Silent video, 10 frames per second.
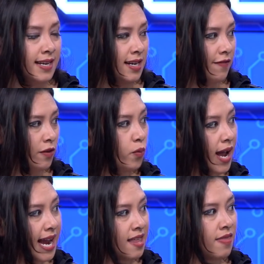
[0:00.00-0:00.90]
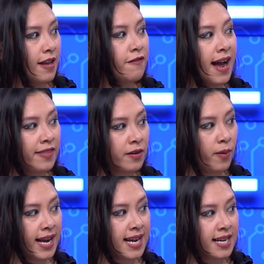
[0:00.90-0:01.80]
a different way, and then they find their
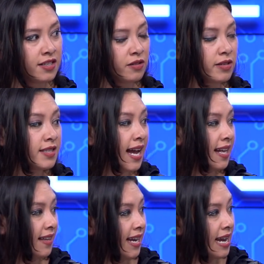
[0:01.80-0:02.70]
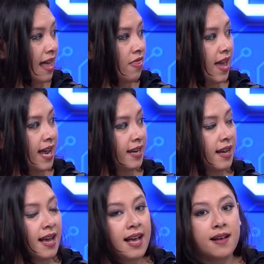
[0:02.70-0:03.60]
way into recycling, and then
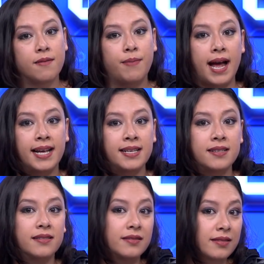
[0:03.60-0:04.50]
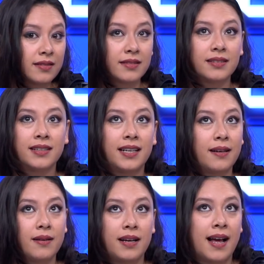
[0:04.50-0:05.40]
by,
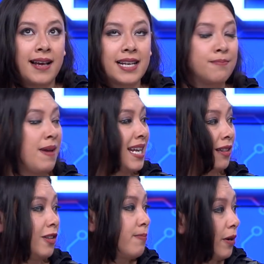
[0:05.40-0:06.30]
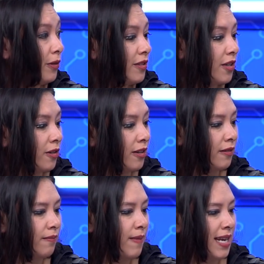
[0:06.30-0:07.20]
uh, I guess, many loopholes or many